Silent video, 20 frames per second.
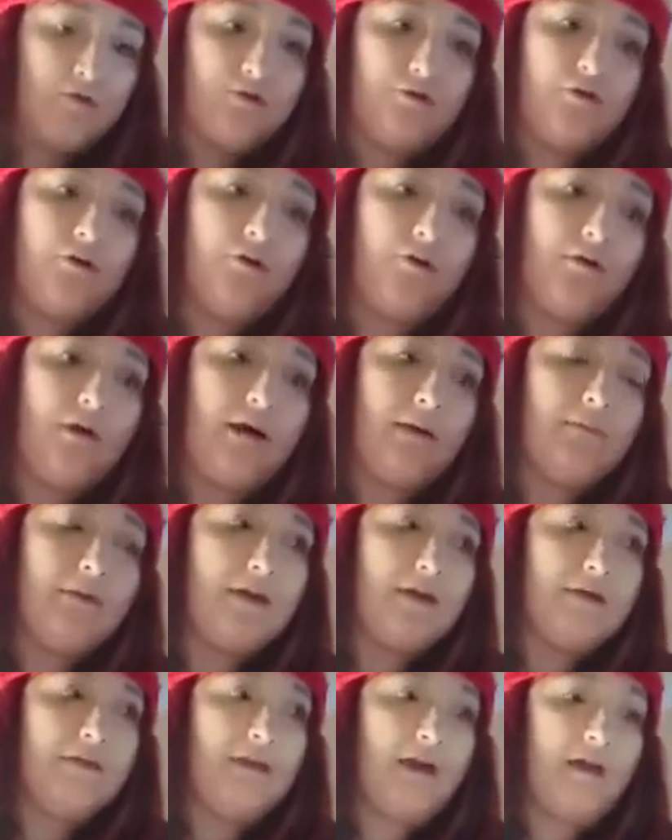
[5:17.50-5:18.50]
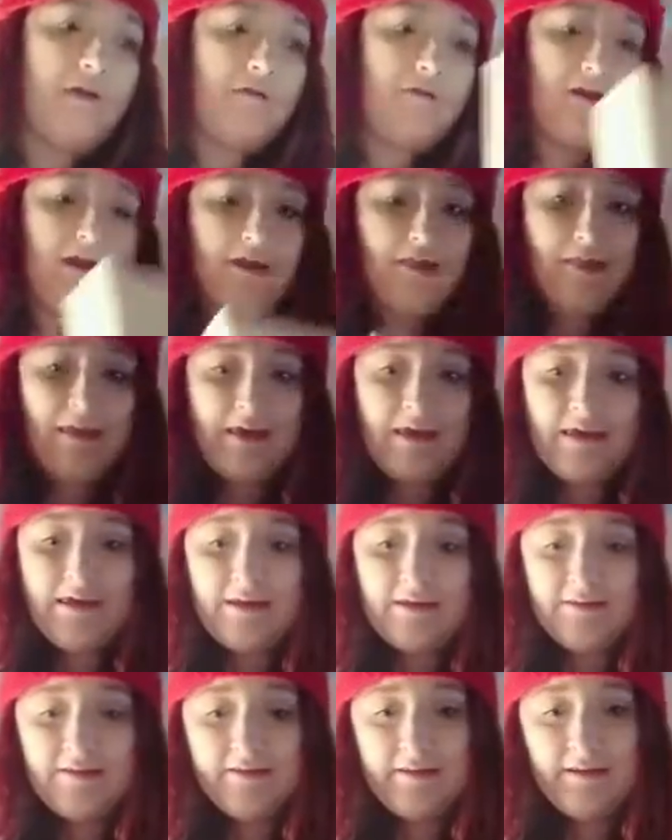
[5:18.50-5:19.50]
So I'm going to decorate
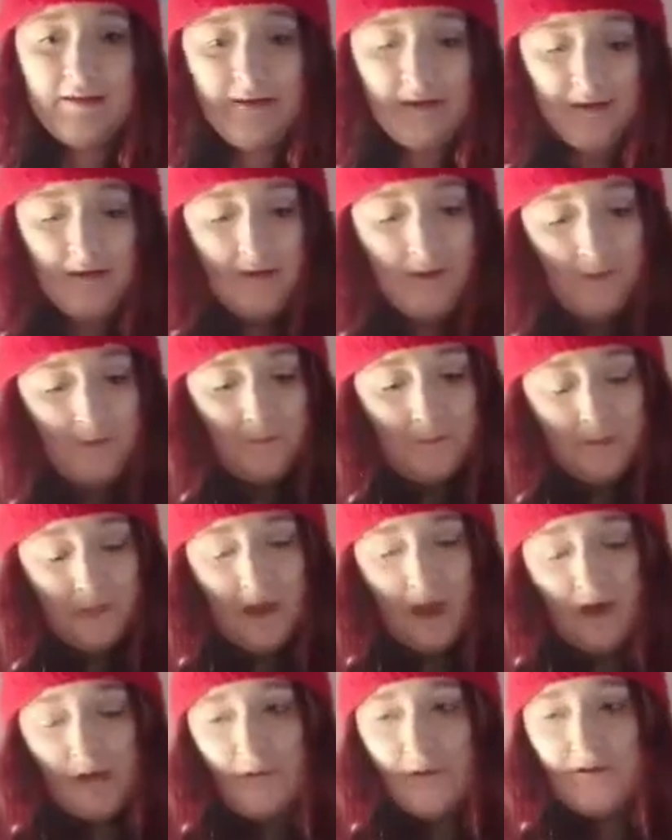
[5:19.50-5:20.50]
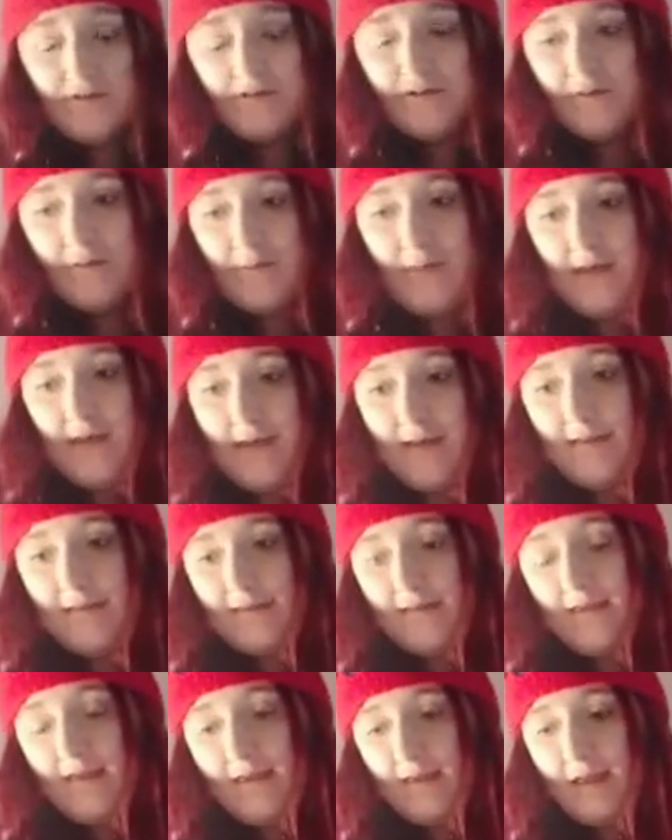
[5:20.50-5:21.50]
these. I was
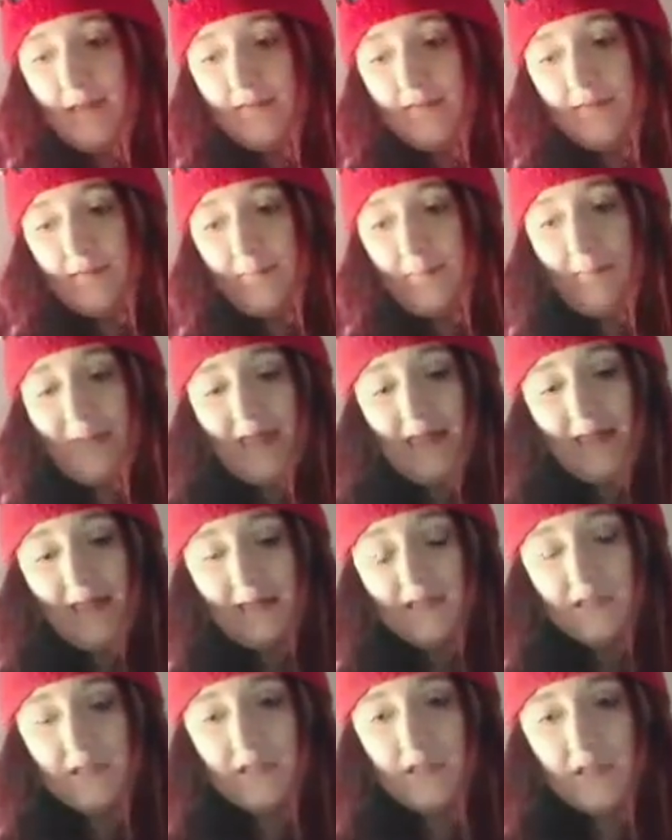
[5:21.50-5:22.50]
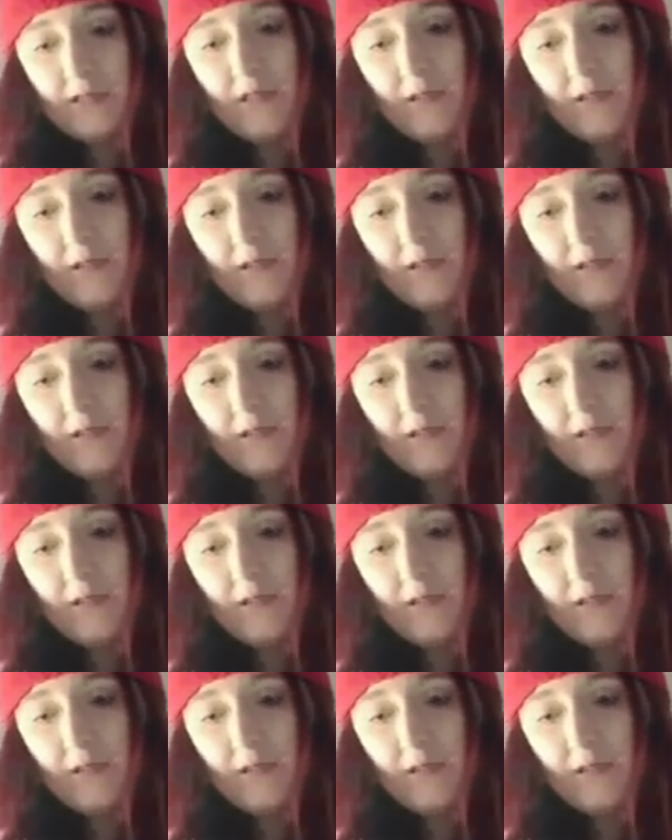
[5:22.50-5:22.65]
debating like getting some paint,